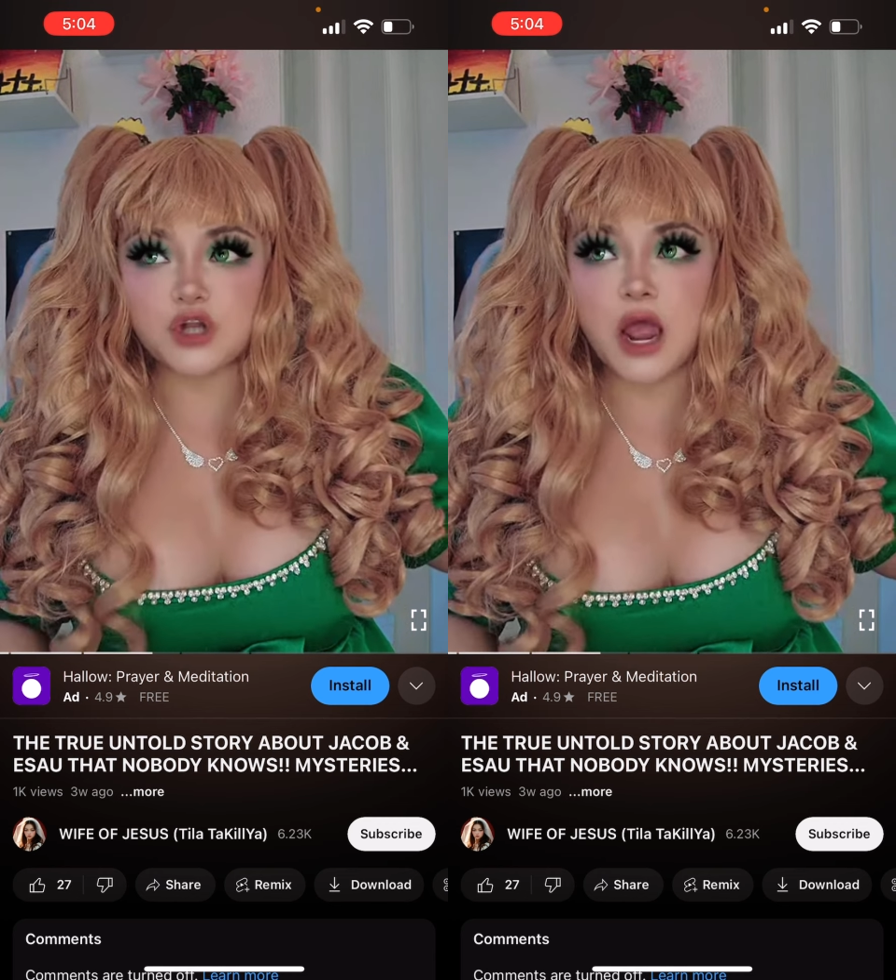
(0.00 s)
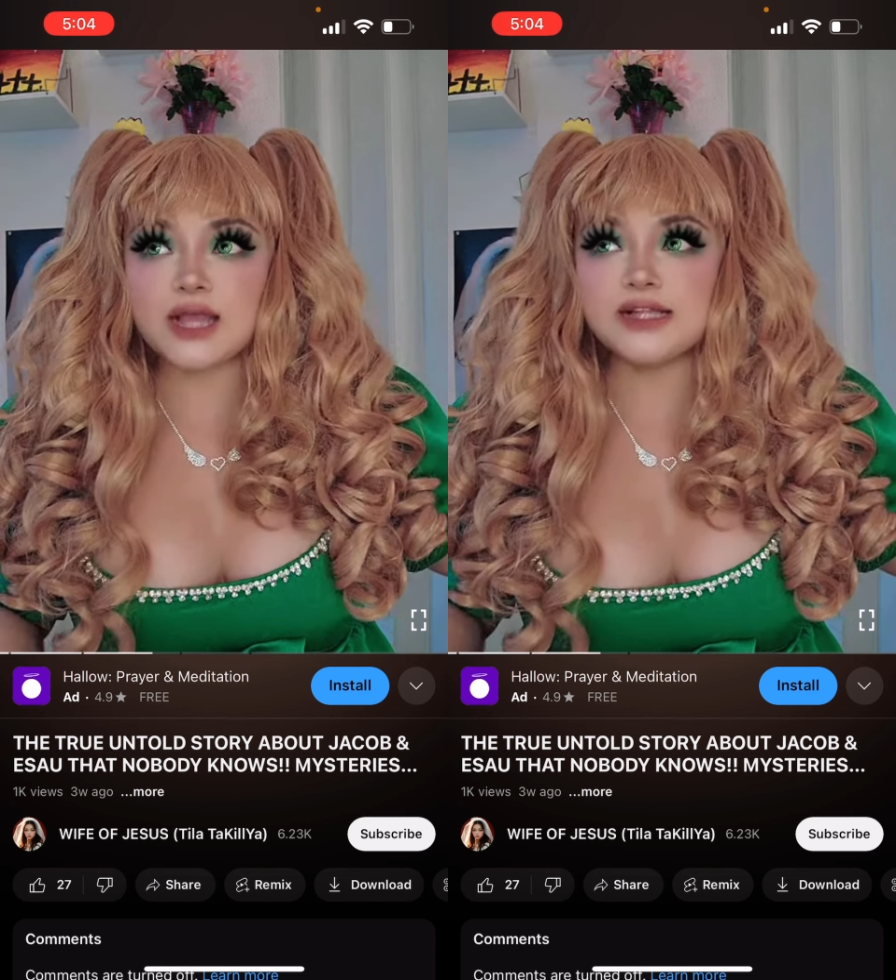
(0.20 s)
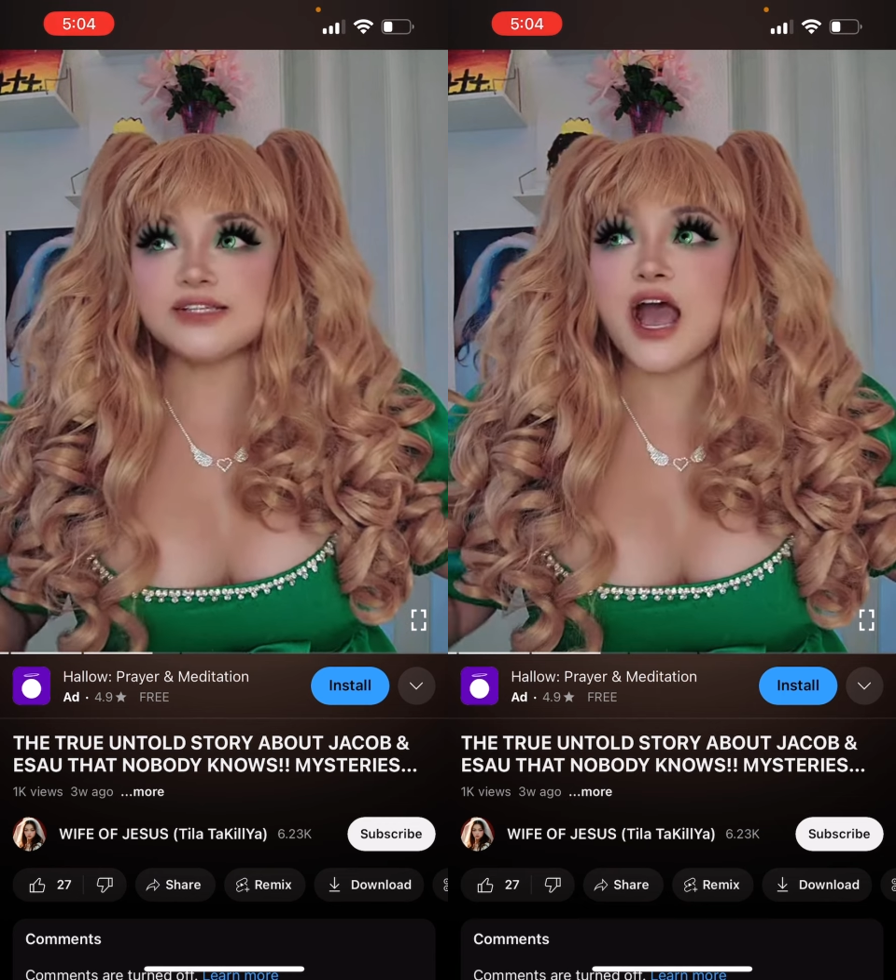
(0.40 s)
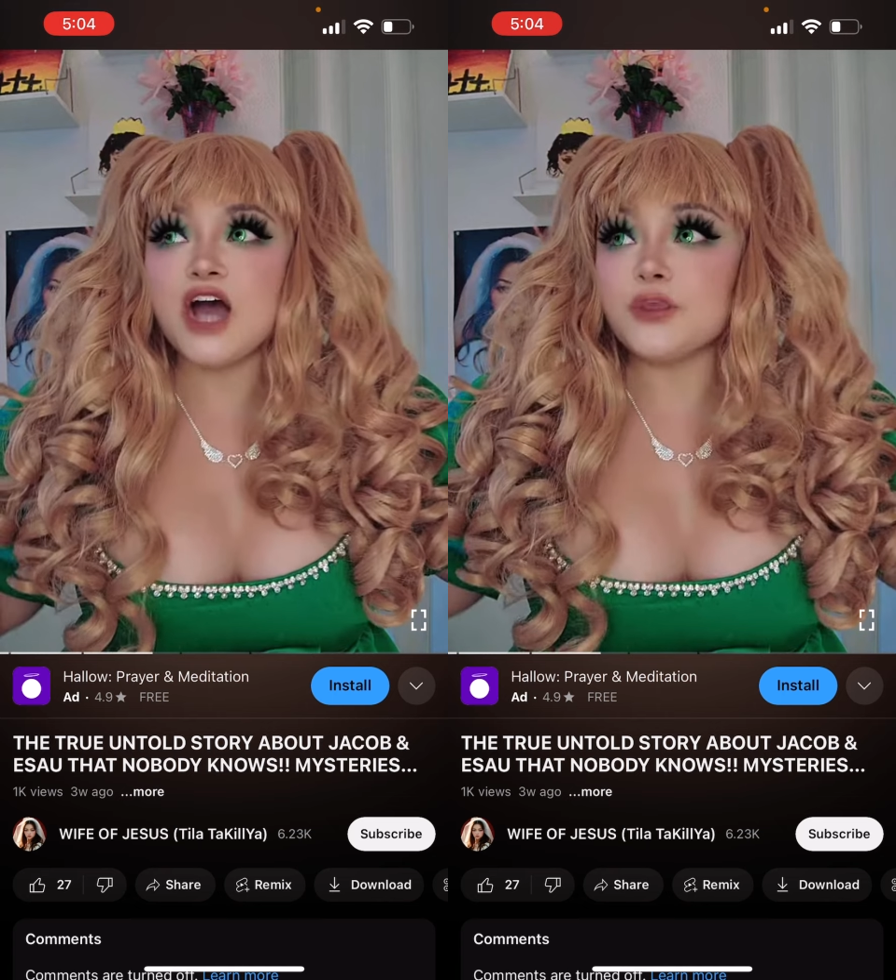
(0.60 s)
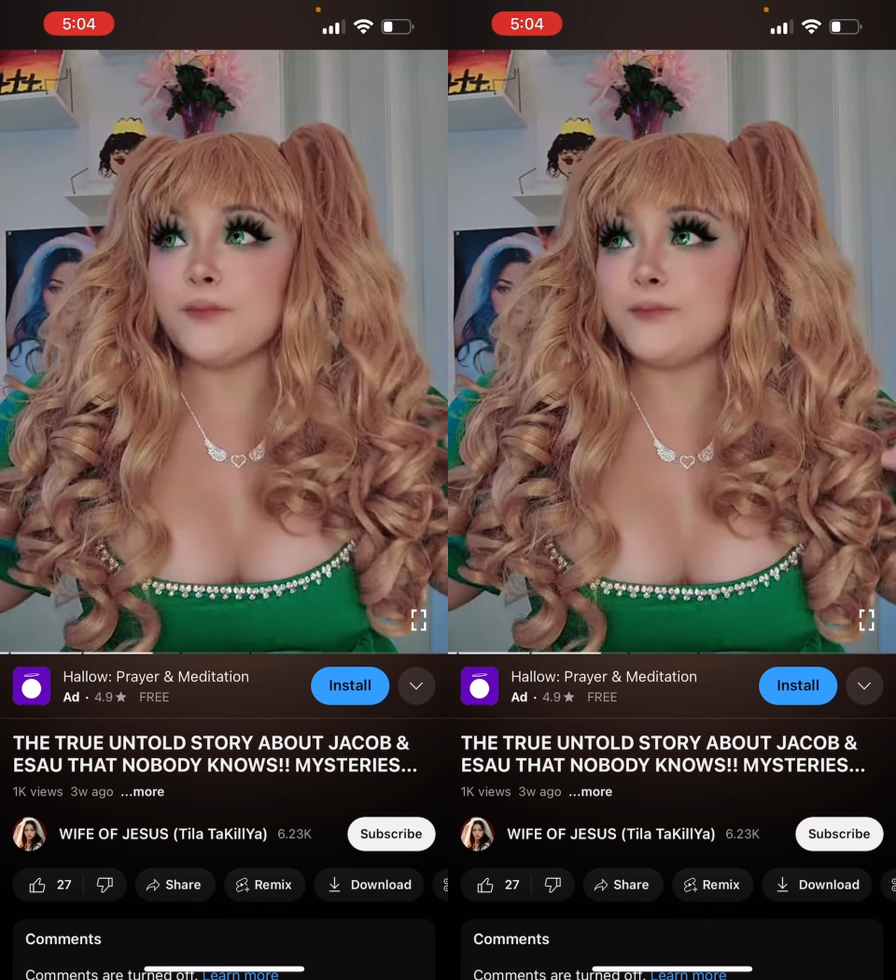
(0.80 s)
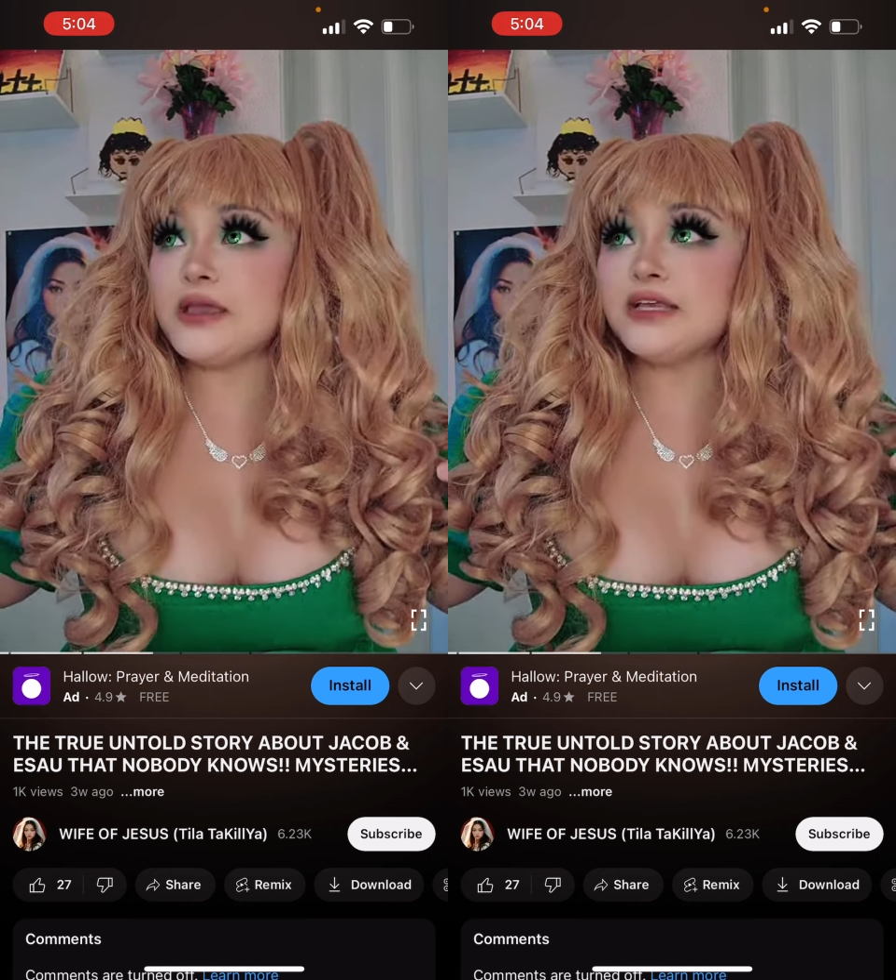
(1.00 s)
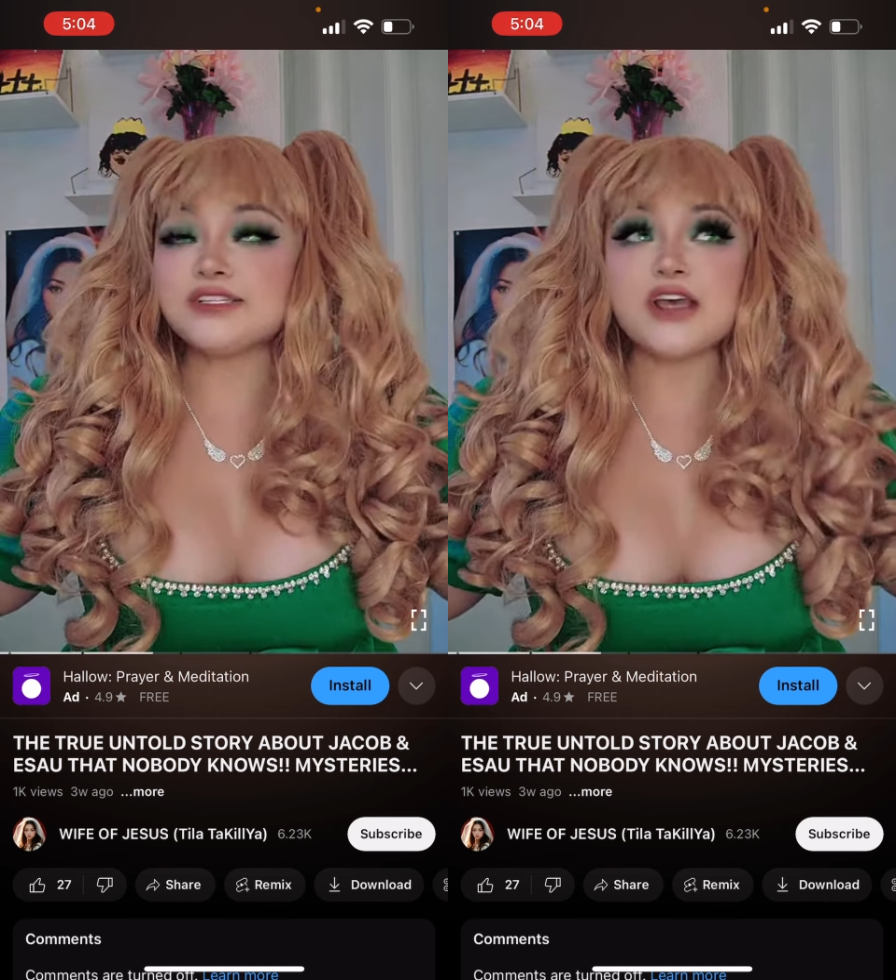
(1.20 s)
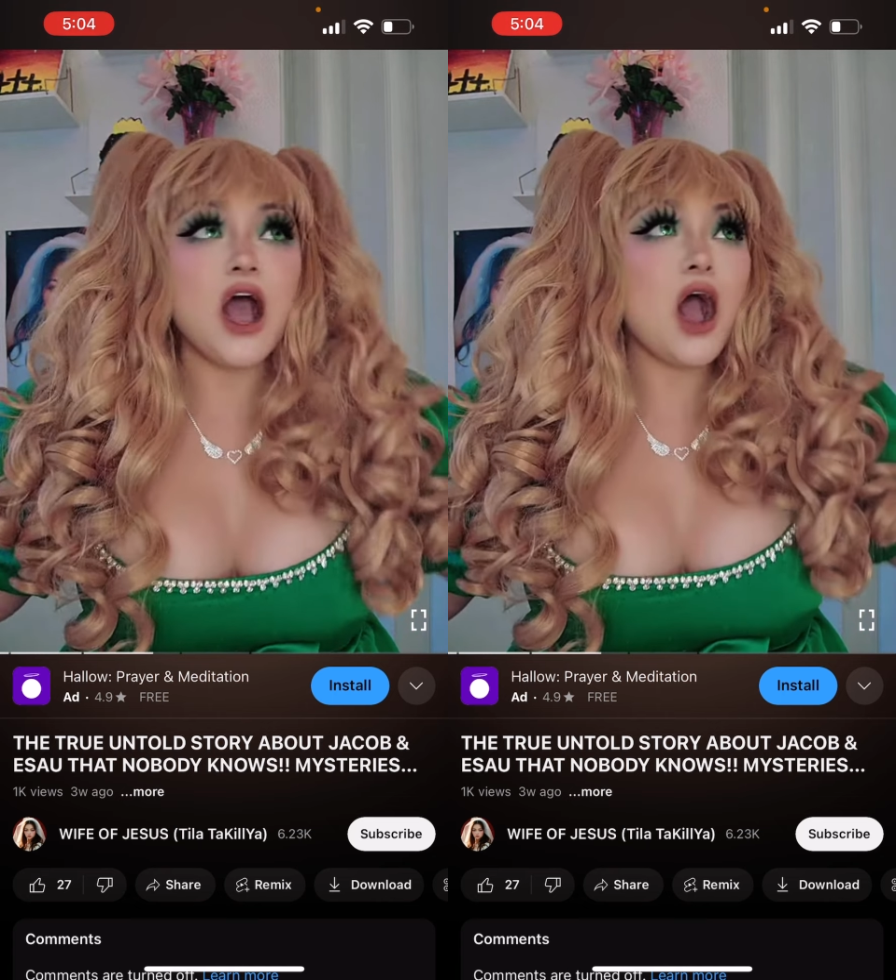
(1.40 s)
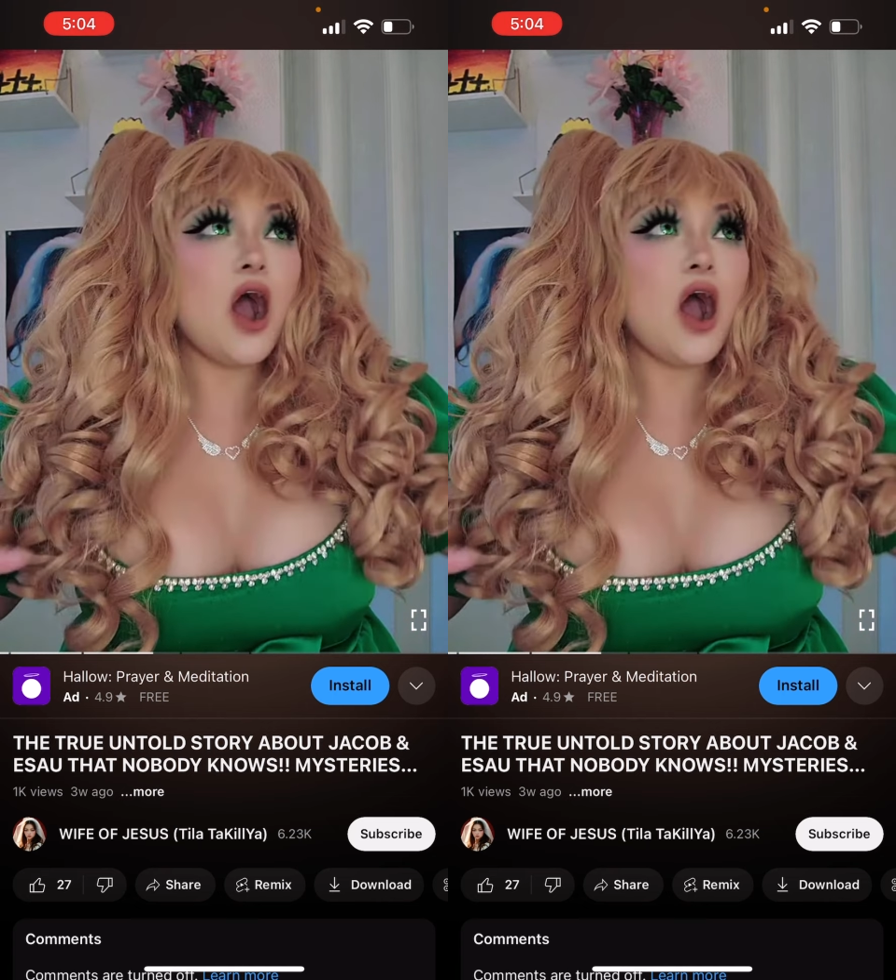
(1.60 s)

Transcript: dragons, the beasts.